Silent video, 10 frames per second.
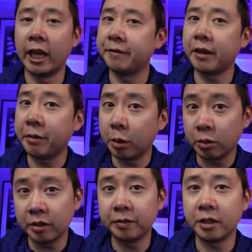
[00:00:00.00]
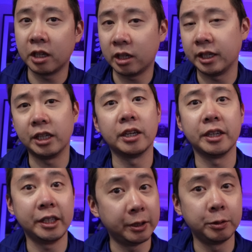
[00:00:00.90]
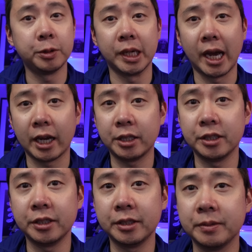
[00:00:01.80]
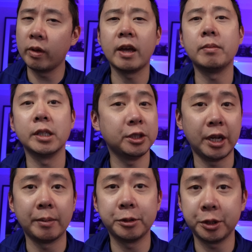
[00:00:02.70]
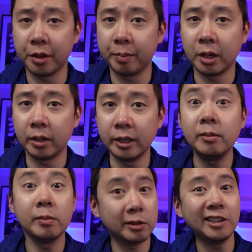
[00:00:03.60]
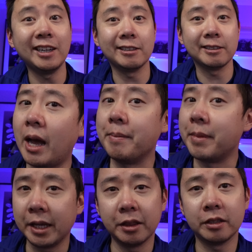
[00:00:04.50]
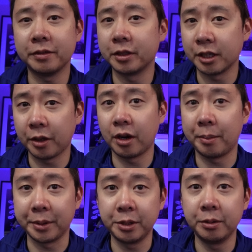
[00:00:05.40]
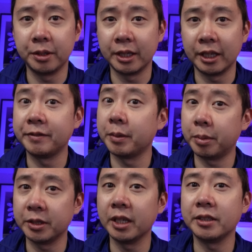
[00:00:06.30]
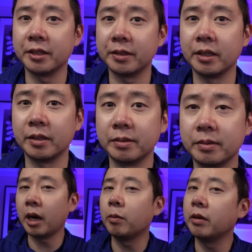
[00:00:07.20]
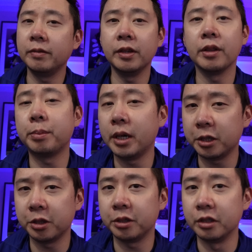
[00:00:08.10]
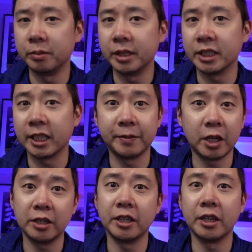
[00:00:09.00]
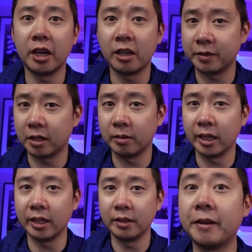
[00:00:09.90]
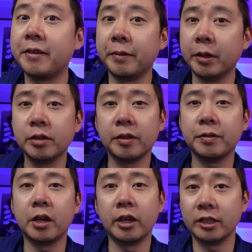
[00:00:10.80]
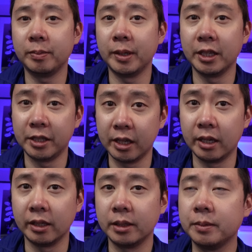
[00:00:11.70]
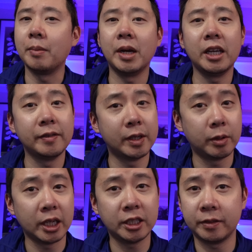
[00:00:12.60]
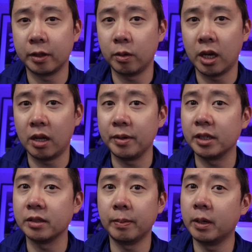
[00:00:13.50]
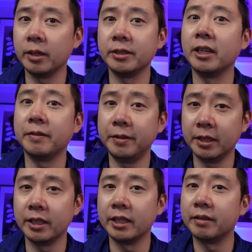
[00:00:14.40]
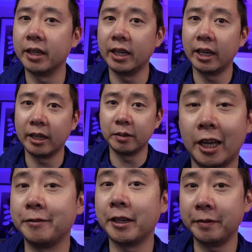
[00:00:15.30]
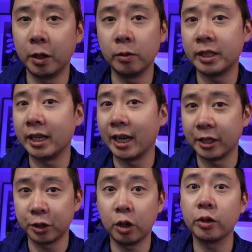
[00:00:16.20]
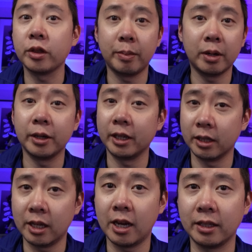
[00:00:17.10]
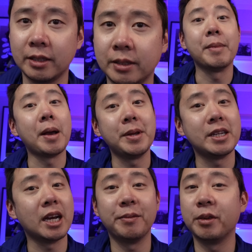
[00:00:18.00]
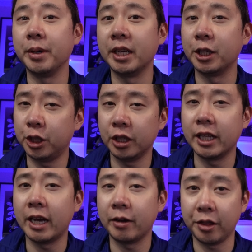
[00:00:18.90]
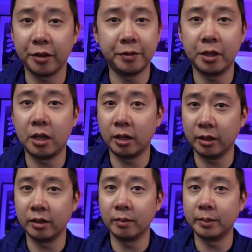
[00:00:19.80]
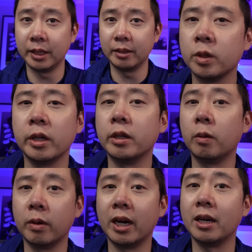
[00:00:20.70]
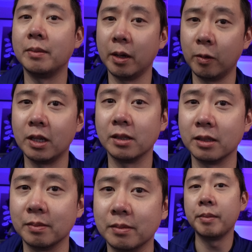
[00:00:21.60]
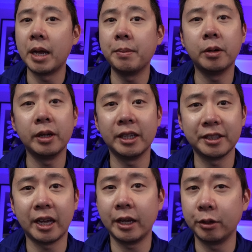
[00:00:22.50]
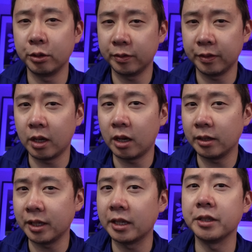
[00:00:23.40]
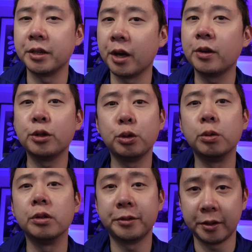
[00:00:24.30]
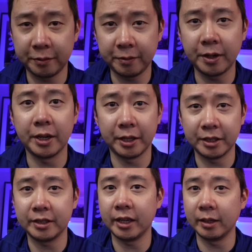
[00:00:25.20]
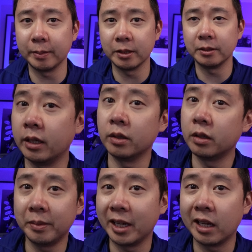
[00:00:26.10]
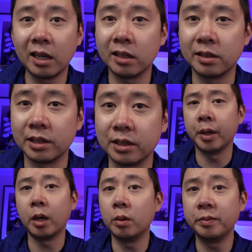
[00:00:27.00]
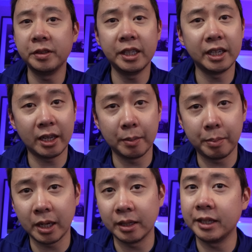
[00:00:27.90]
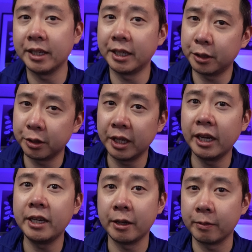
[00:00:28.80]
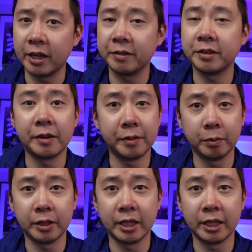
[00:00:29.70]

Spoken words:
If I've used the flaw and gotten huge reactions without much damage to the party, great. I might look for another opportunity if it presents itself, but I wouldn't feel the pressure to because I've gotten it off already. If I've used the flaw and it's been a dud, I might give it a rest for a while because the party's not feeling it right now. If I've used it and it's hurt the party a lot, it might be time for me to chill out on the flaw a little bit so I don't wear out my welcome. The main point is that I use flaws as another tool for fun at the table. It'll hurt my character, but hopefully in a compelling and entertaining way for everyone